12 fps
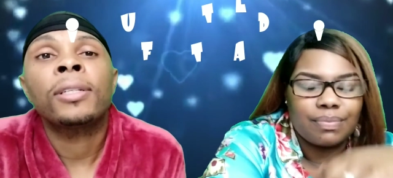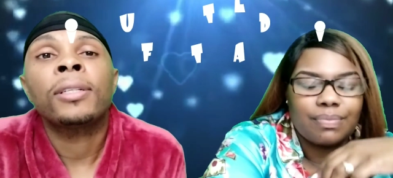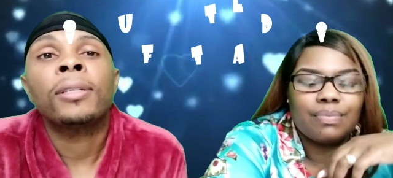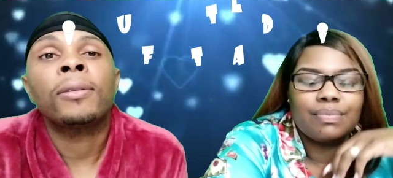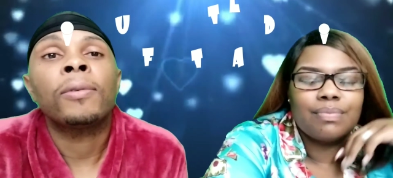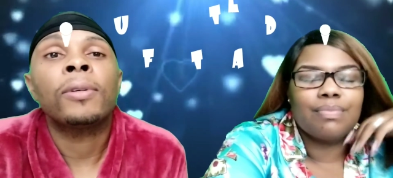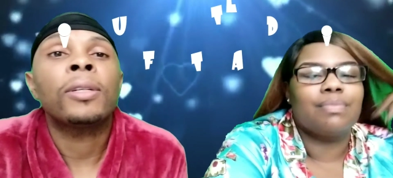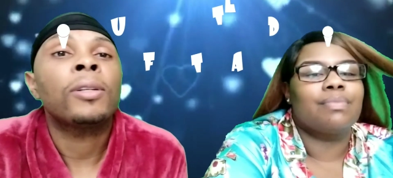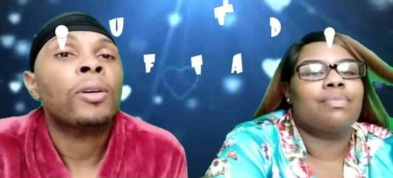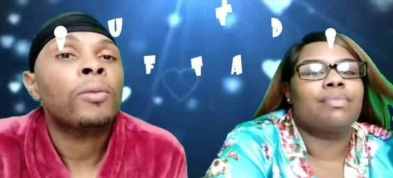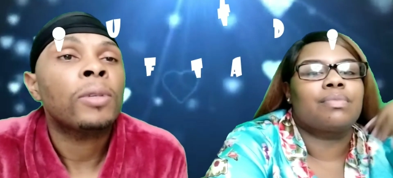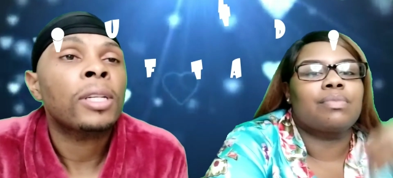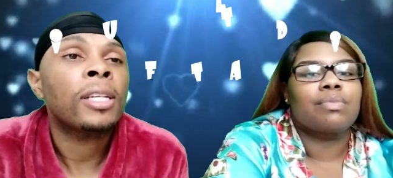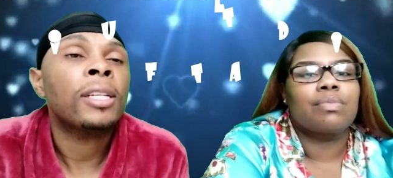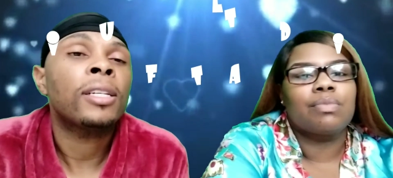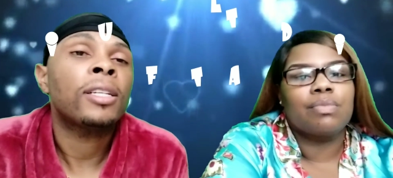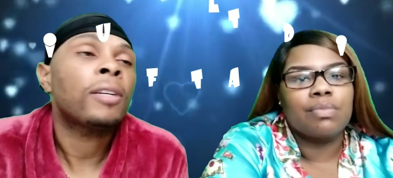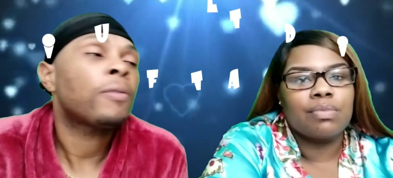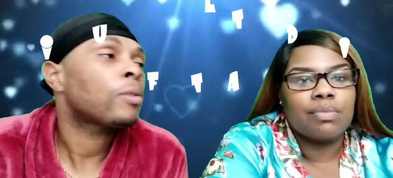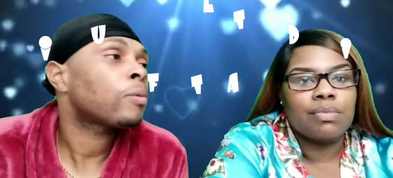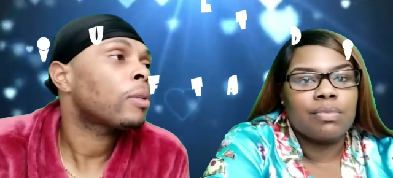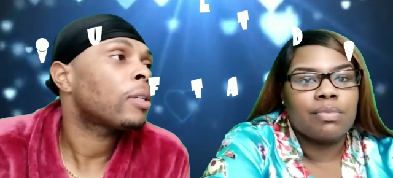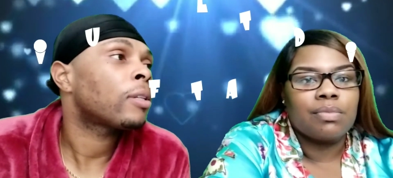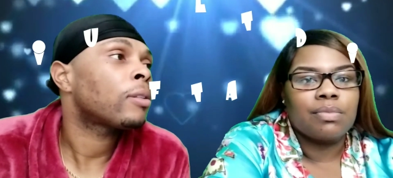Speaker 1: Mm-hmm. We, you know, we need love as
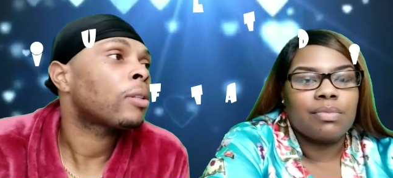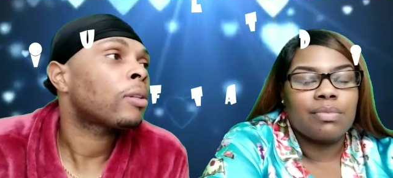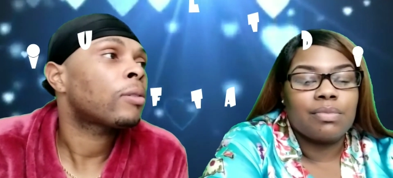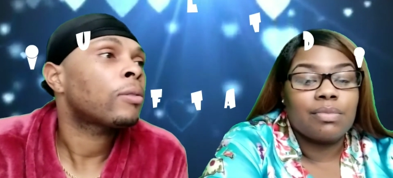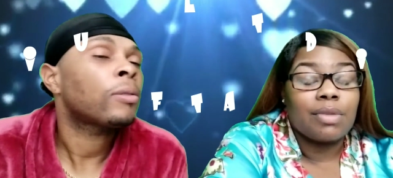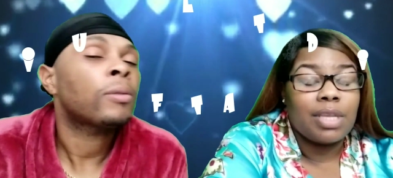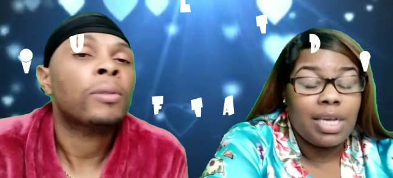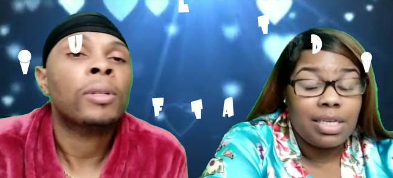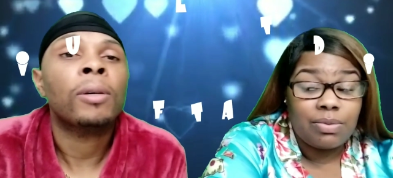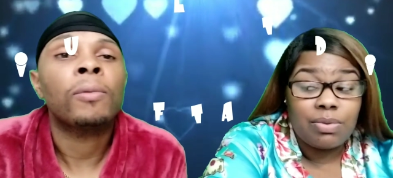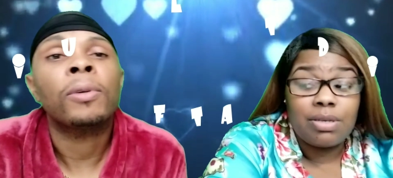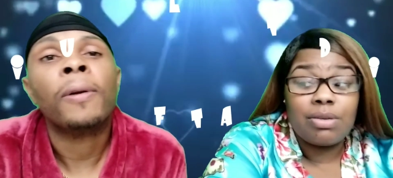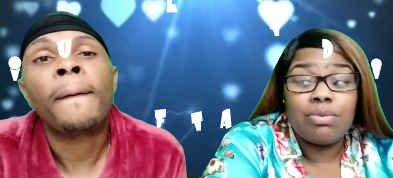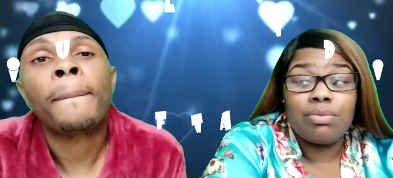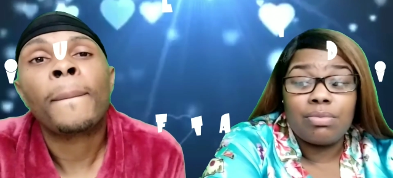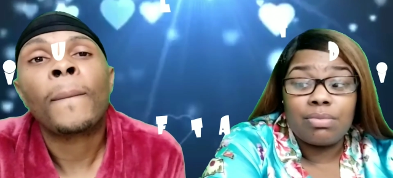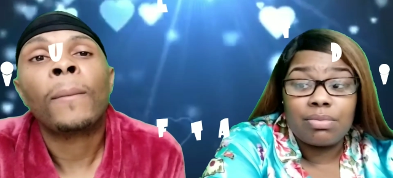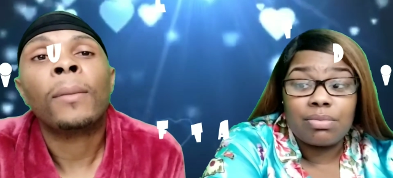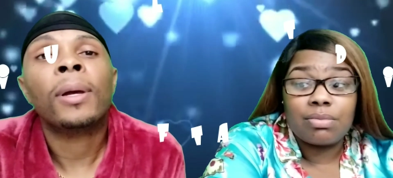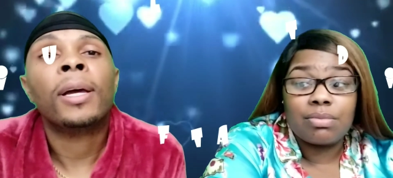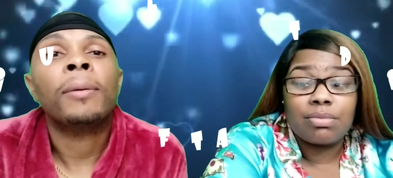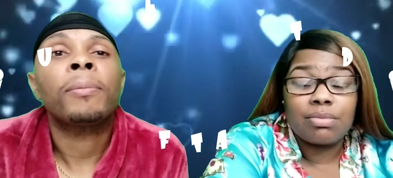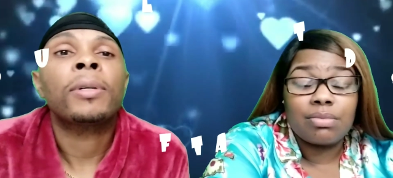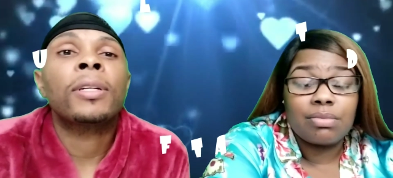well, you know. Yes, we do.
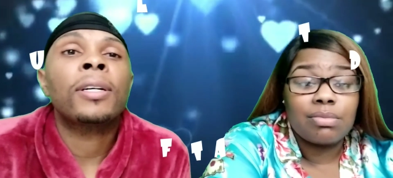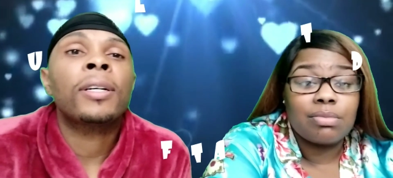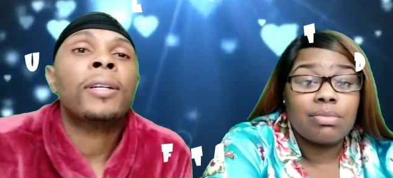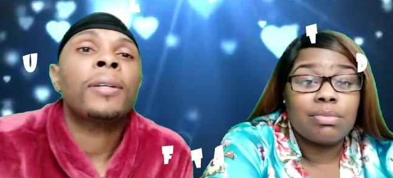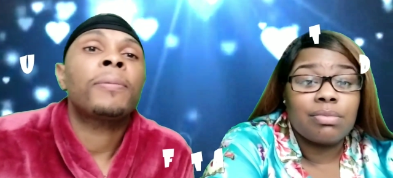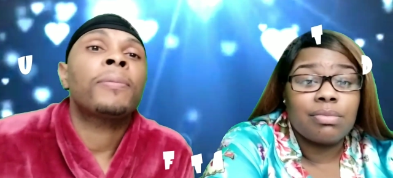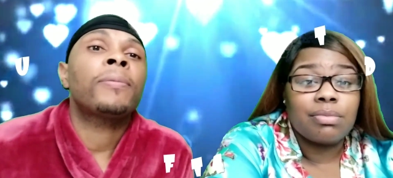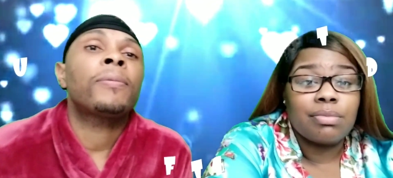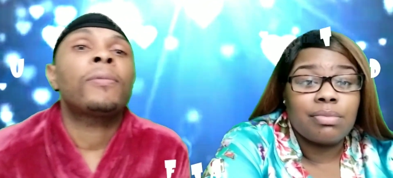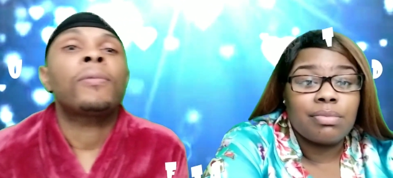Hey, but, um,